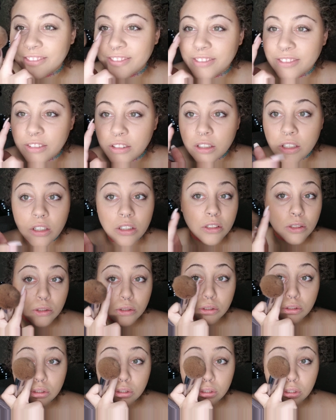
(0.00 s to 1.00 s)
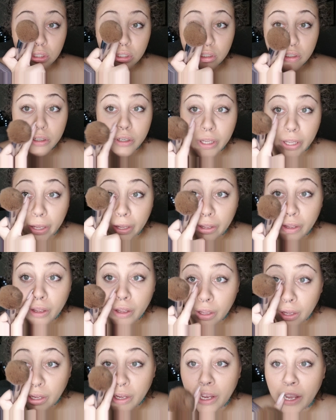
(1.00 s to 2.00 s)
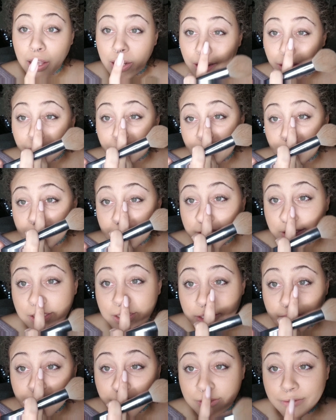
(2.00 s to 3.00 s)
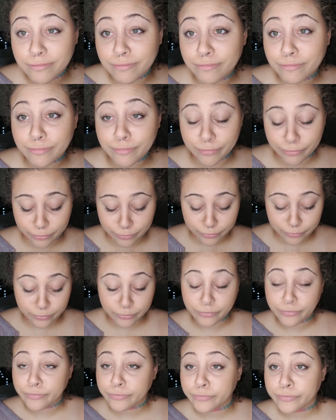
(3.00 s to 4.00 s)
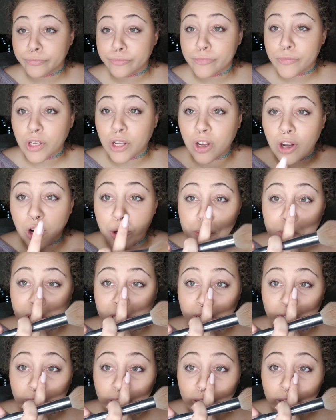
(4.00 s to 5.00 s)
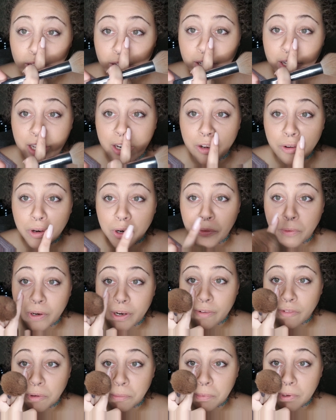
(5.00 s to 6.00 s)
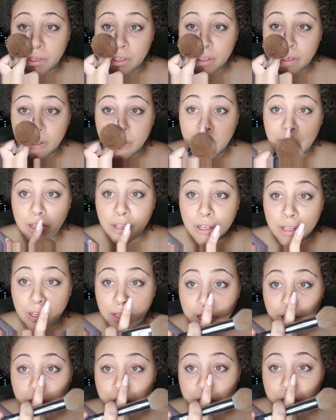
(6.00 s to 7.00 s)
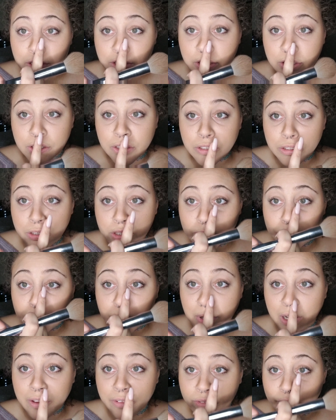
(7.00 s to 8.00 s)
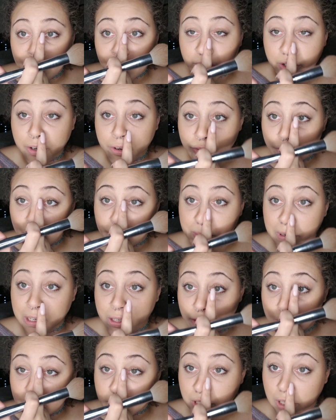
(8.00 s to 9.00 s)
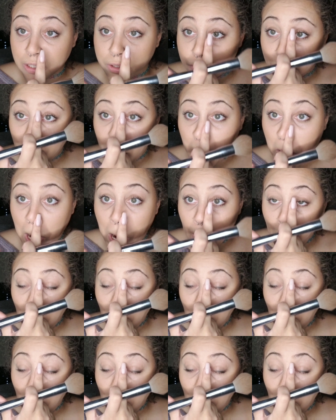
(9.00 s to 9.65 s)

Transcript: okay. And I just, call me a ghetto or whatever, but I just use my finger for my nose contour.